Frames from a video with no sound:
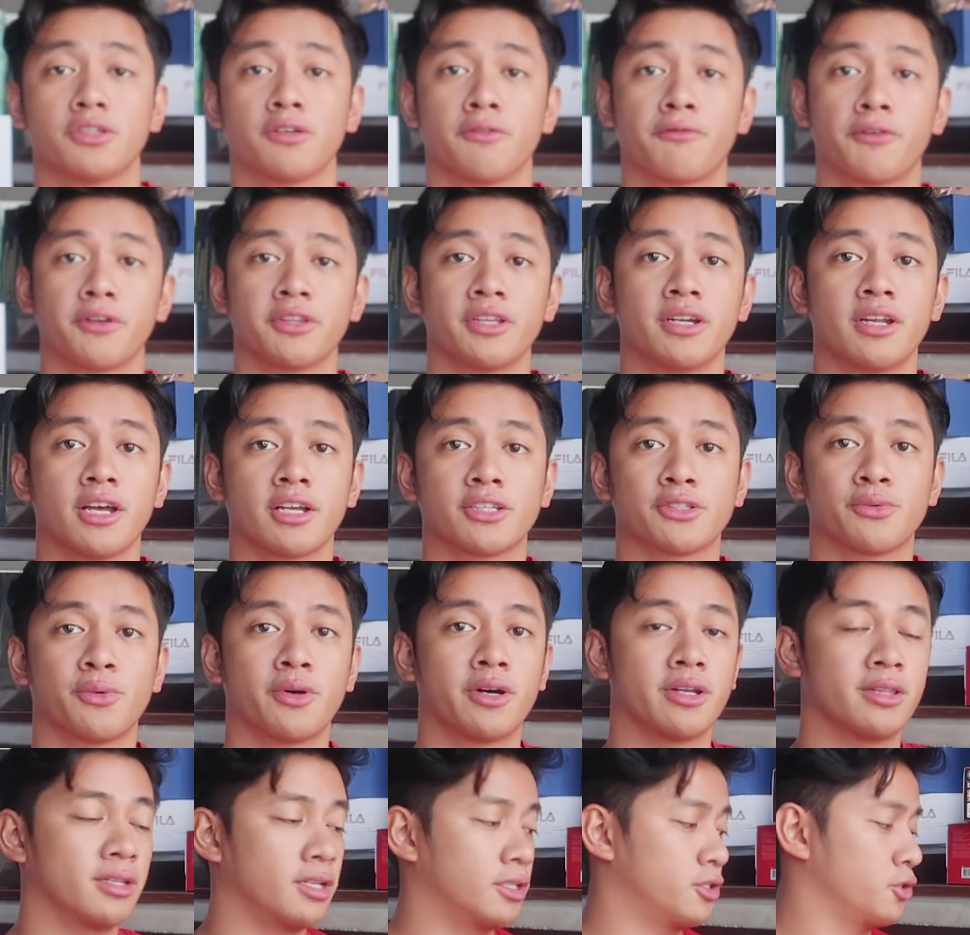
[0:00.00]
so for the next
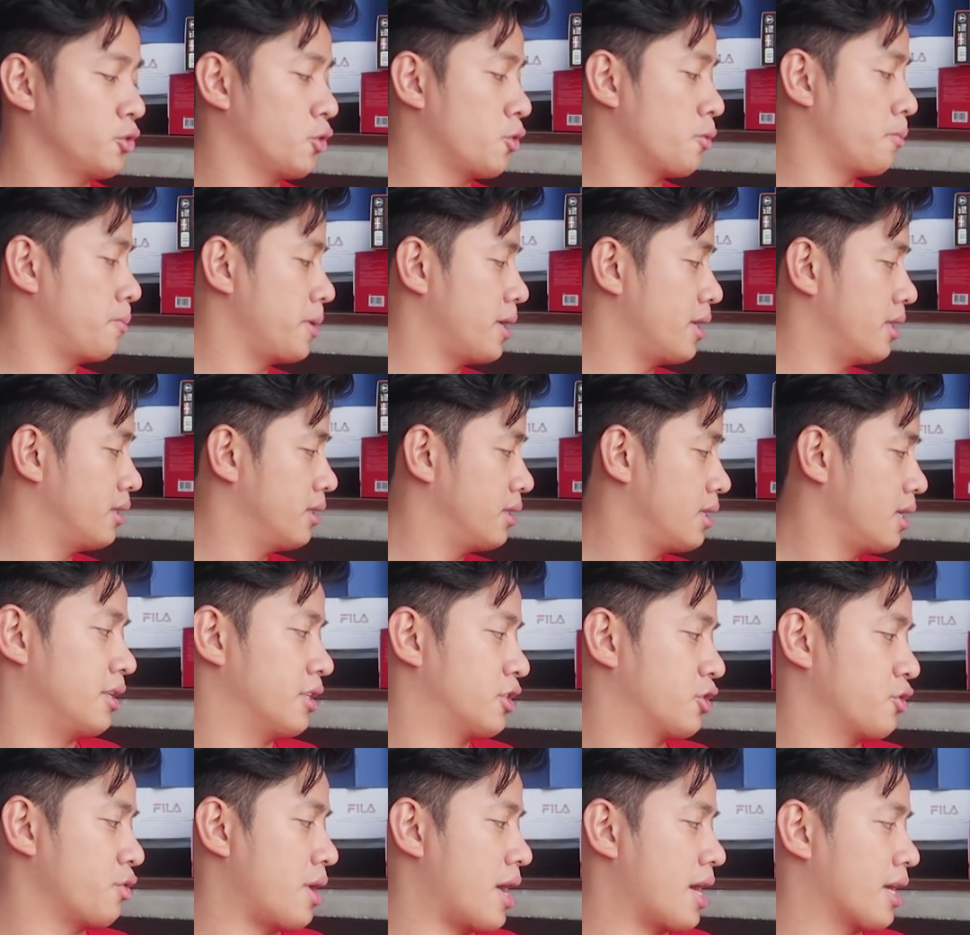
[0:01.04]
one, let's open the
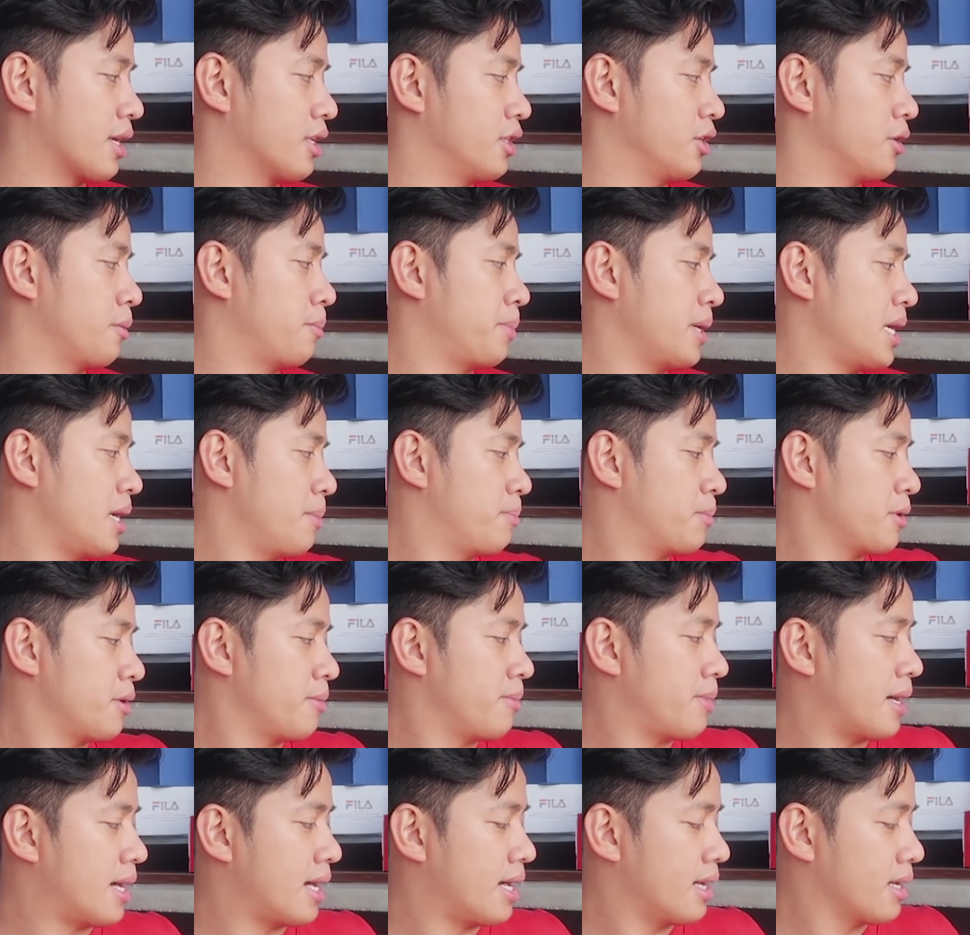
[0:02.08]
Strangler paper
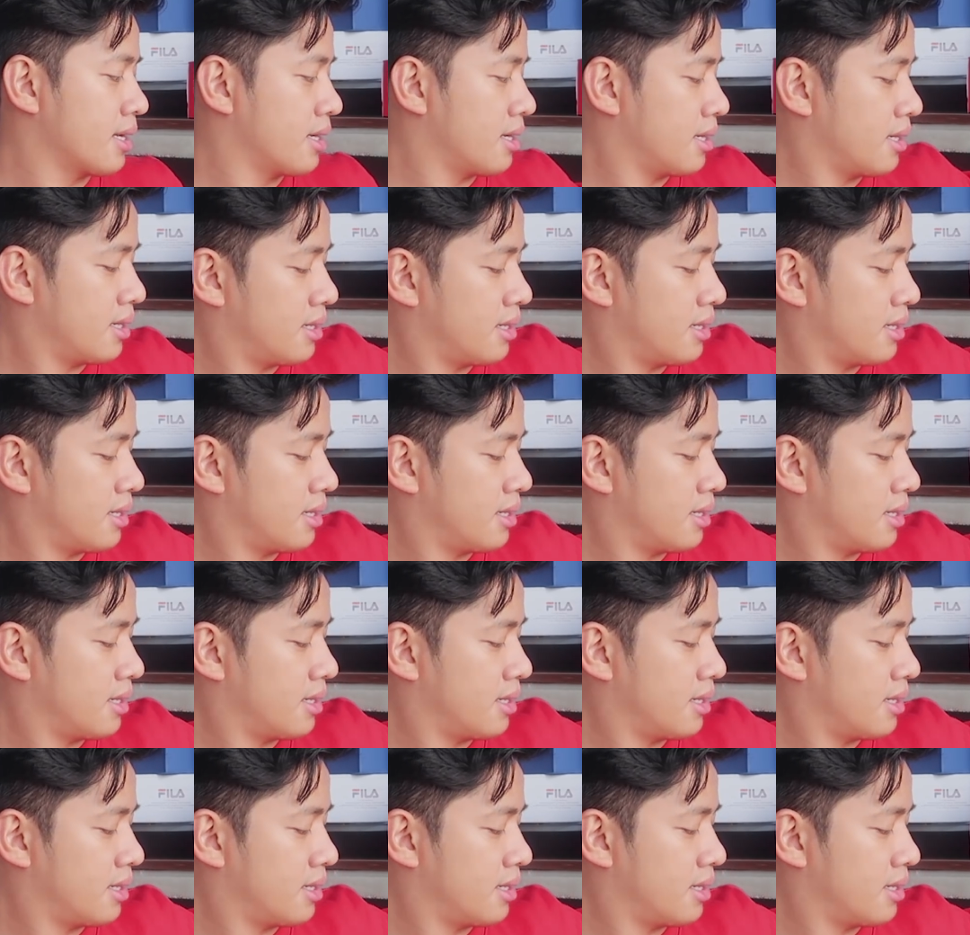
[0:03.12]
bag.